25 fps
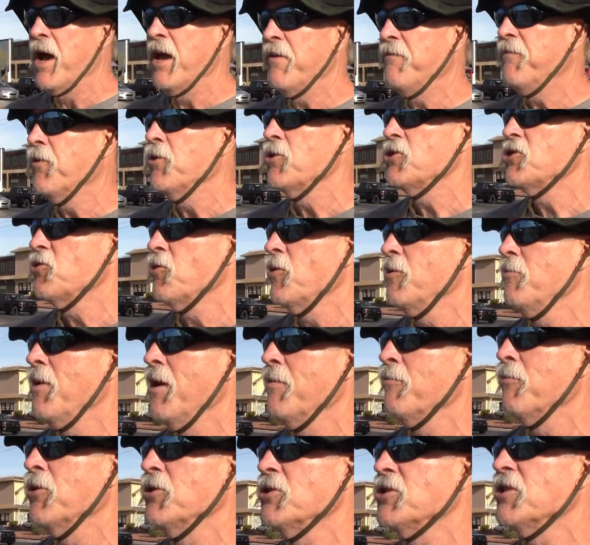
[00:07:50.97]
my first
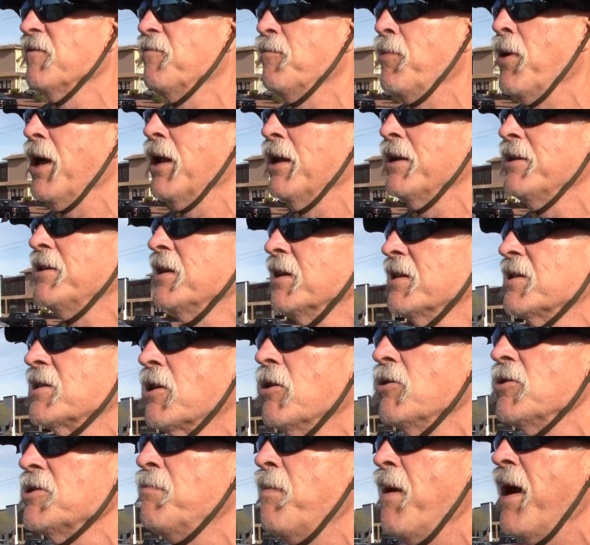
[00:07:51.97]
remembrance of politics
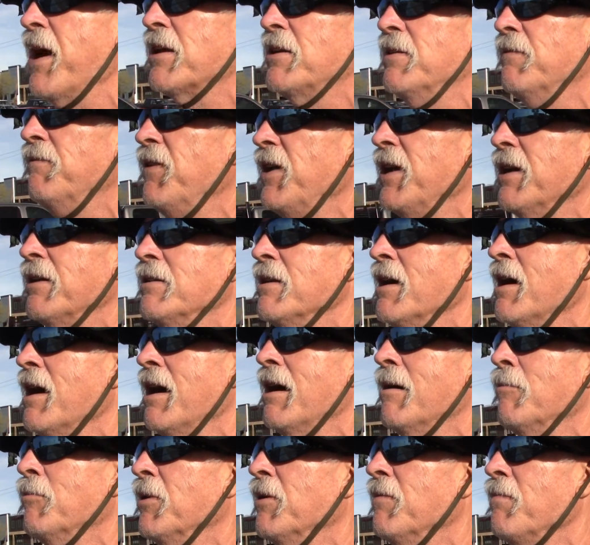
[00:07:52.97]
goes back to
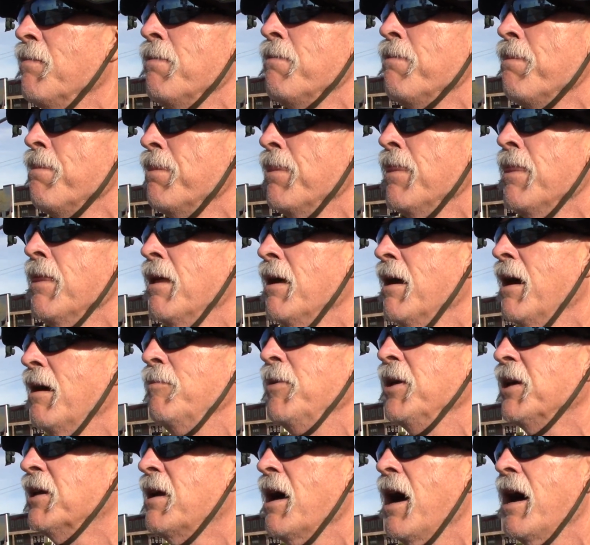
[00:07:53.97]
Vietnam.
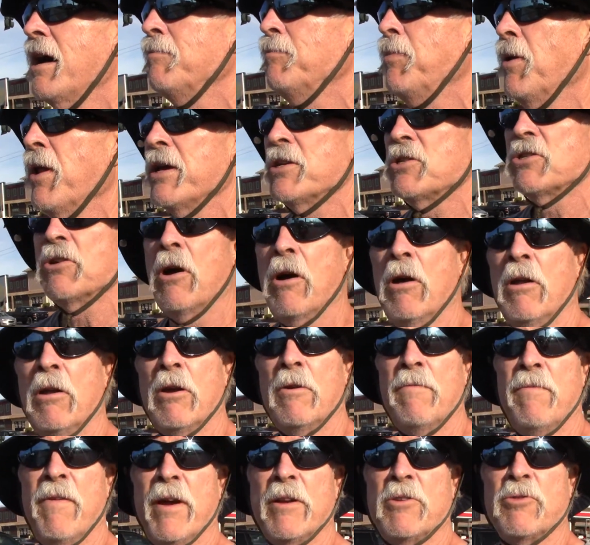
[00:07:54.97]
I mean, God bless all
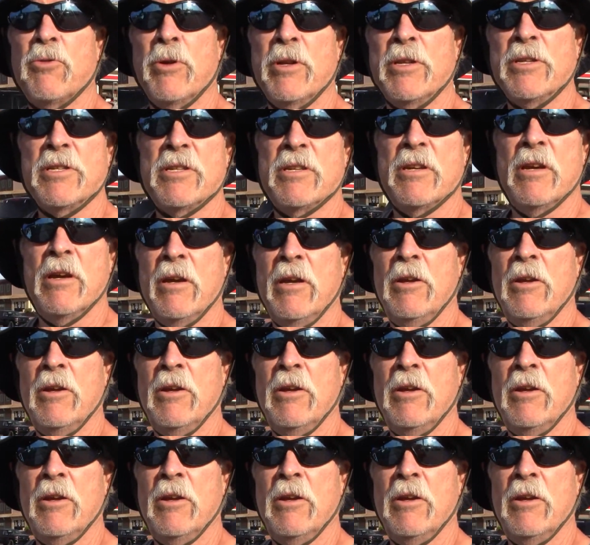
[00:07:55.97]
our veterans.